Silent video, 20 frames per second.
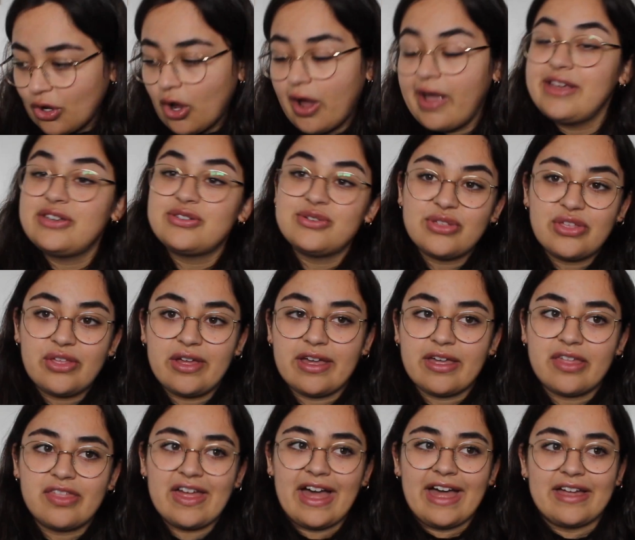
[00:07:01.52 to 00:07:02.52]
I do
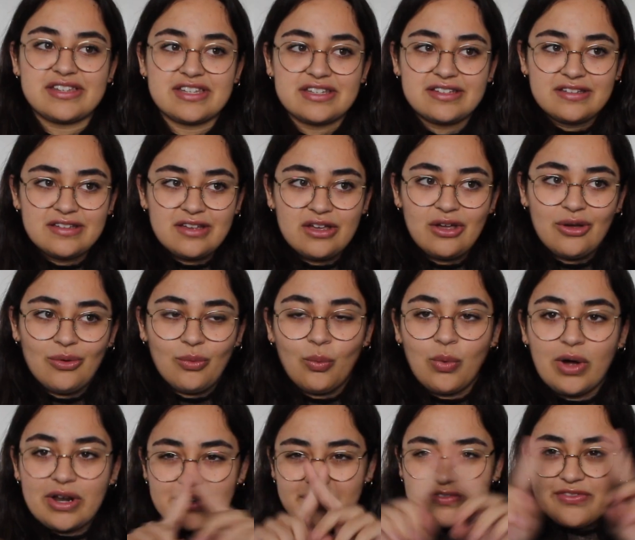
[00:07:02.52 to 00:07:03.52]
think that
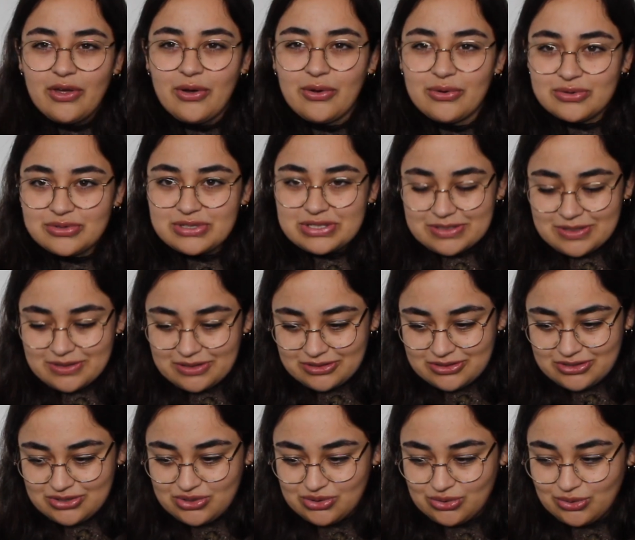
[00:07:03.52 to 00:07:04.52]
one of those
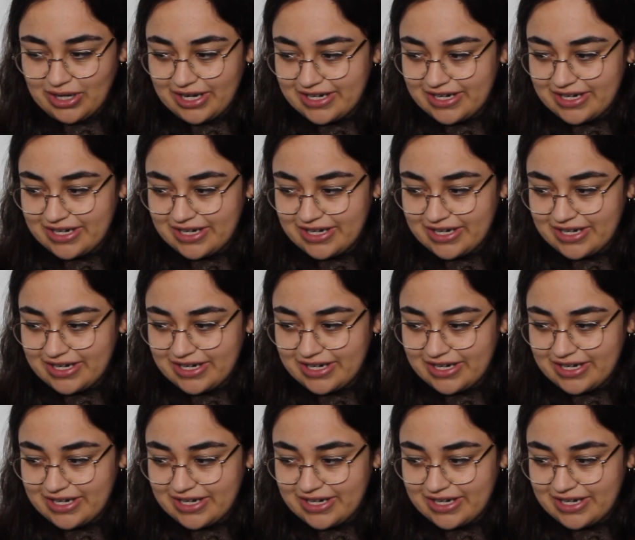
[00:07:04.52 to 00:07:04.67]
two